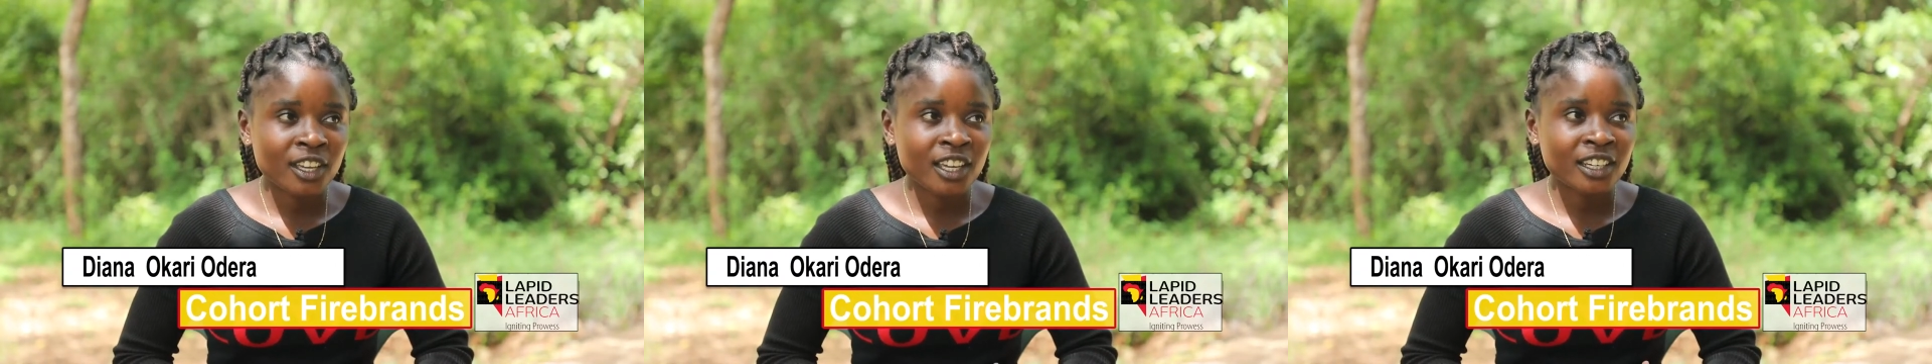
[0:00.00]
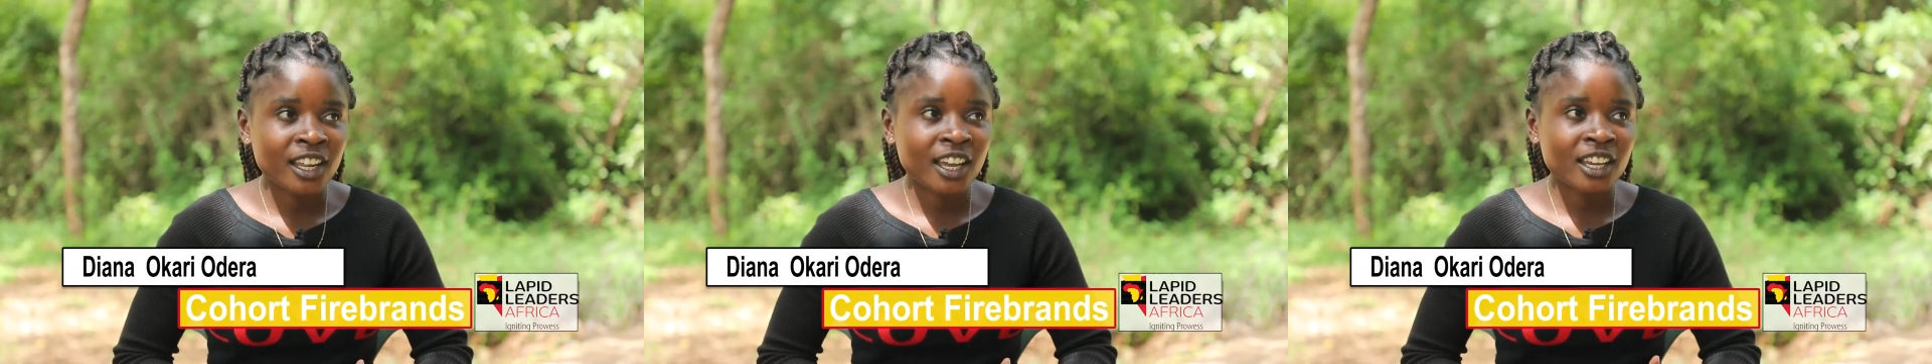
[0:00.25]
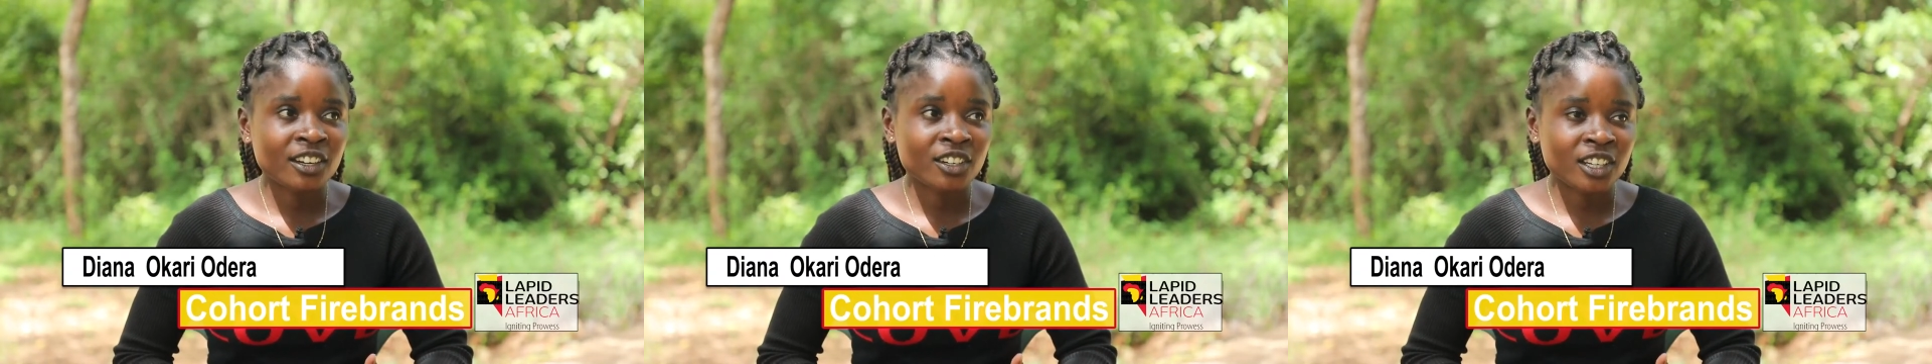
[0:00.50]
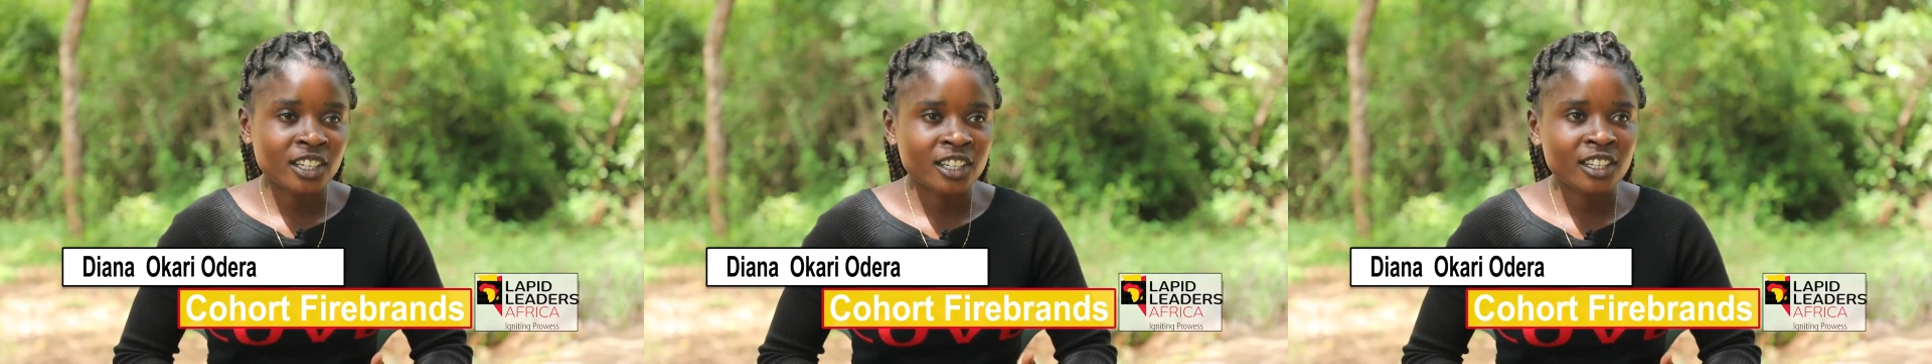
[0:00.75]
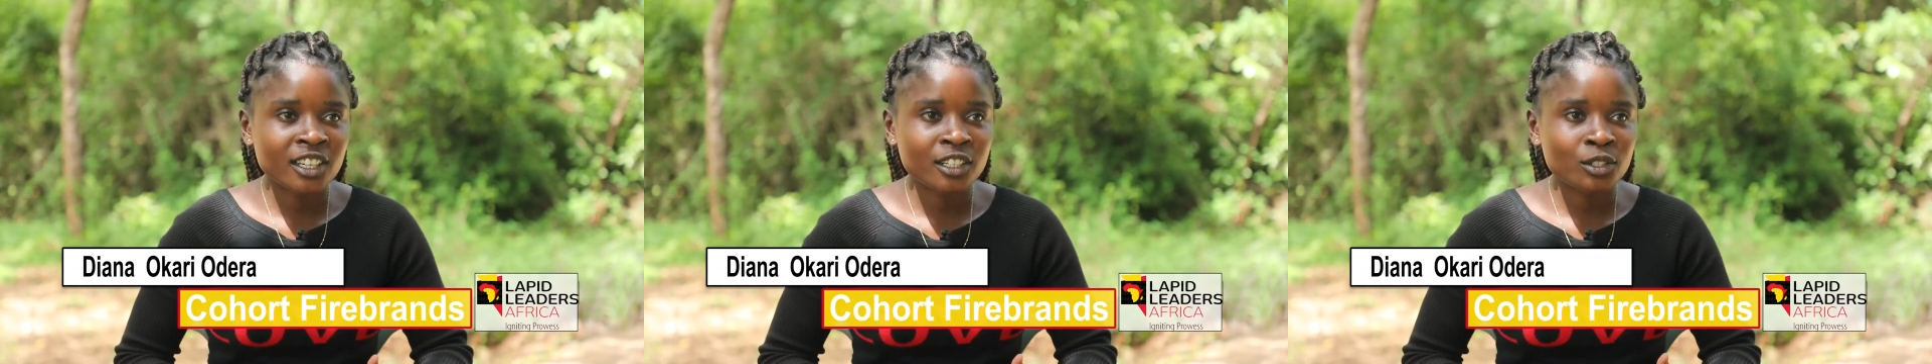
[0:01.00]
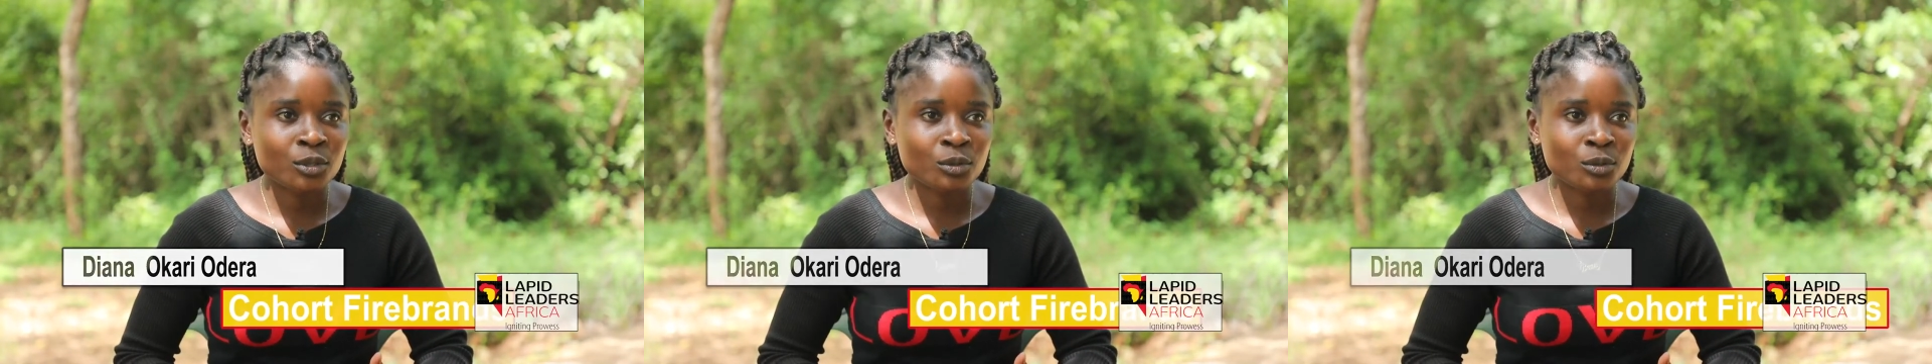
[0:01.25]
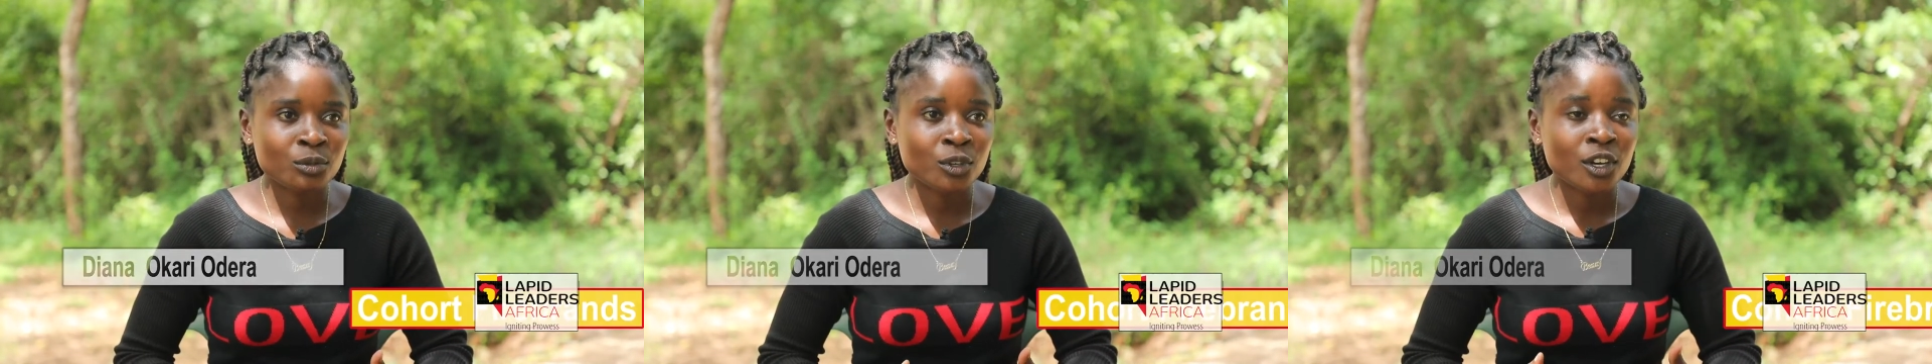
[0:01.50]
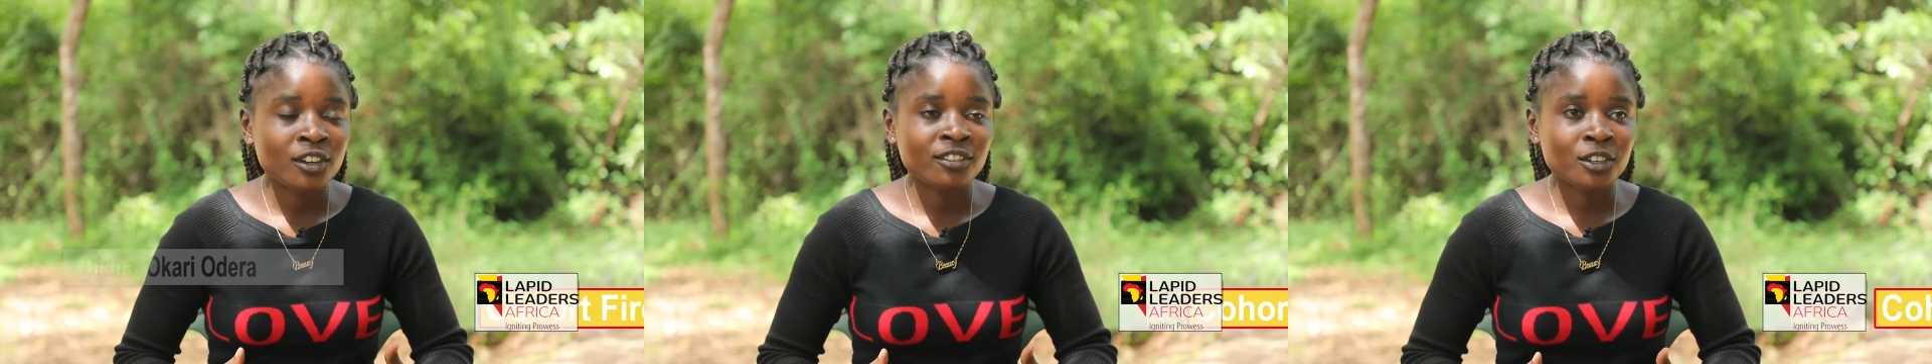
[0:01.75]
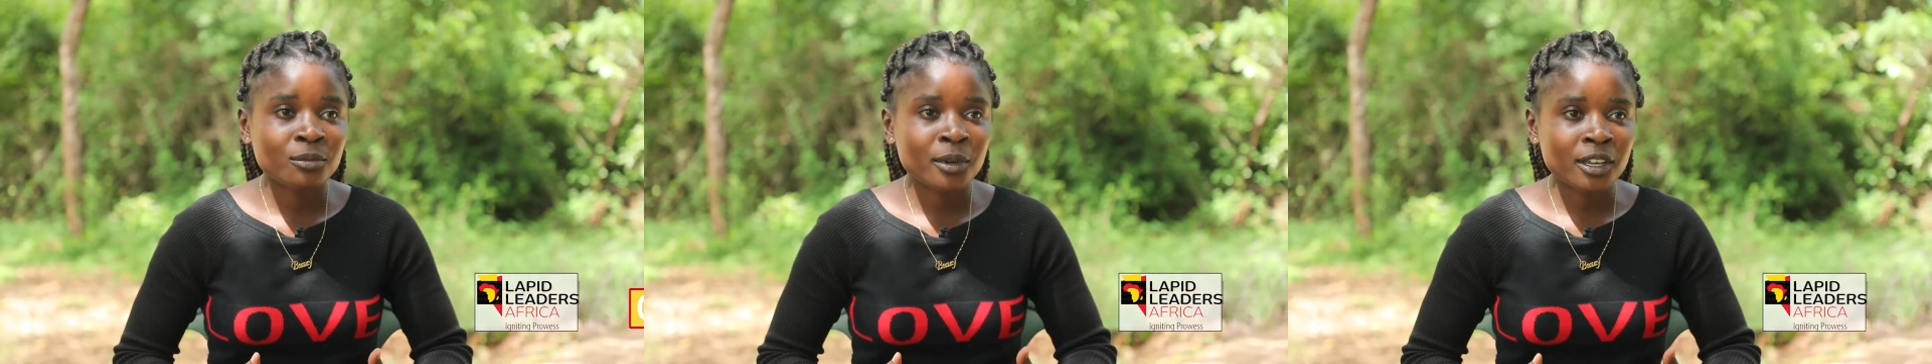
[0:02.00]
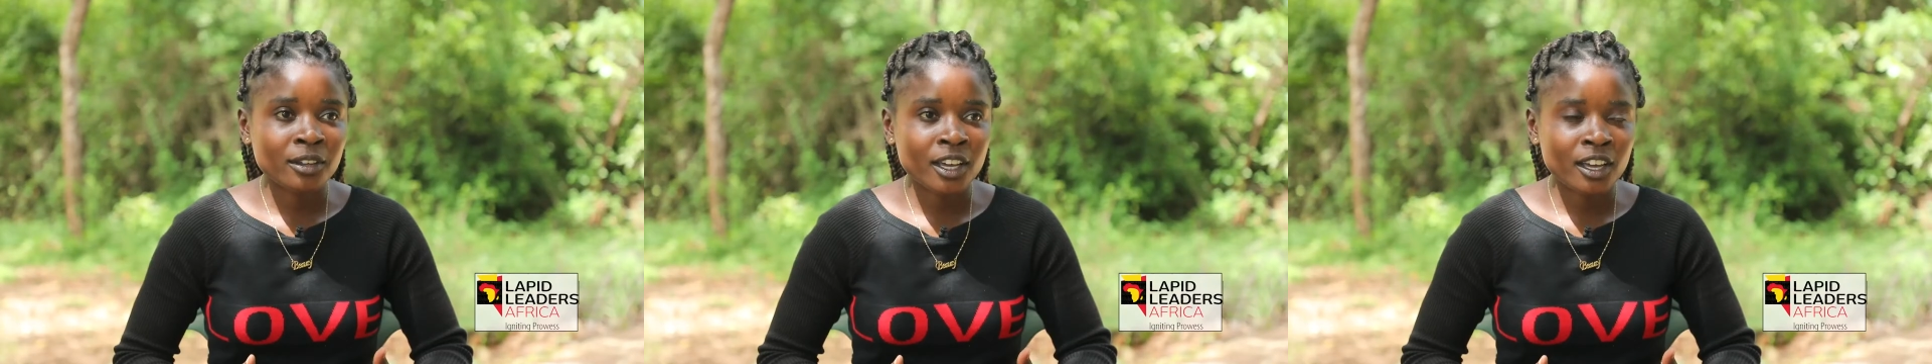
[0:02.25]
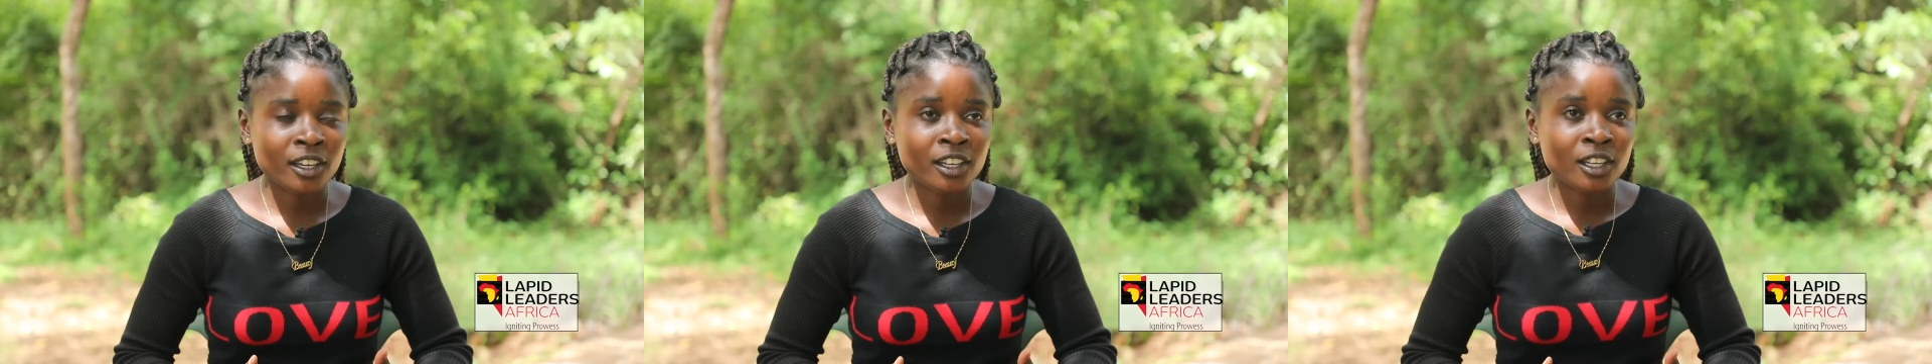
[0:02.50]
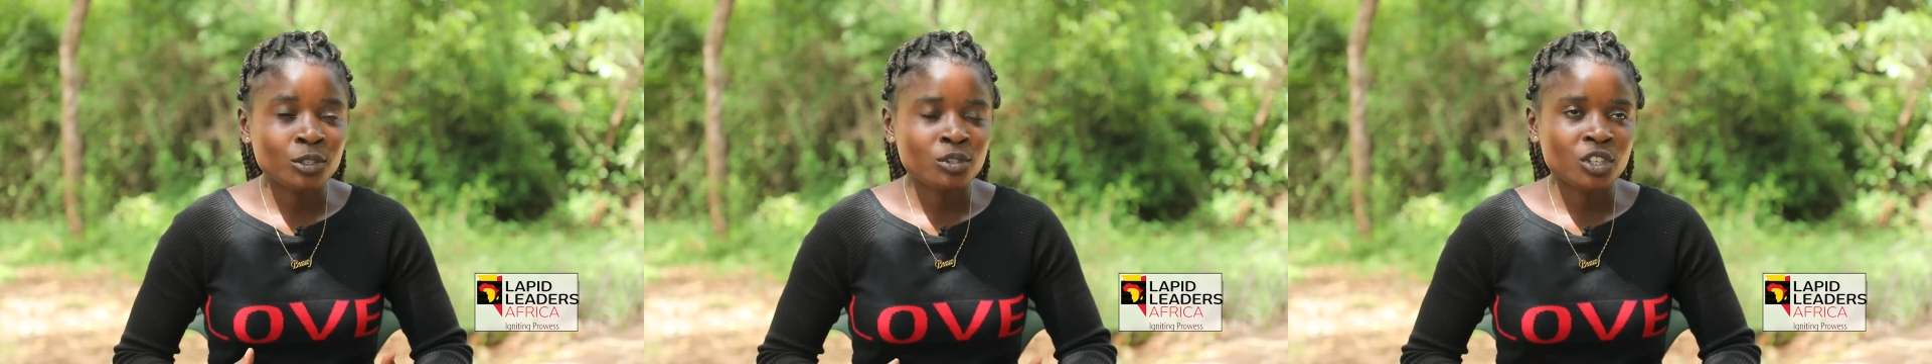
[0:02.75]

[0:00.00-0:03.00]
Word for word: and I really needed to view my, uh, to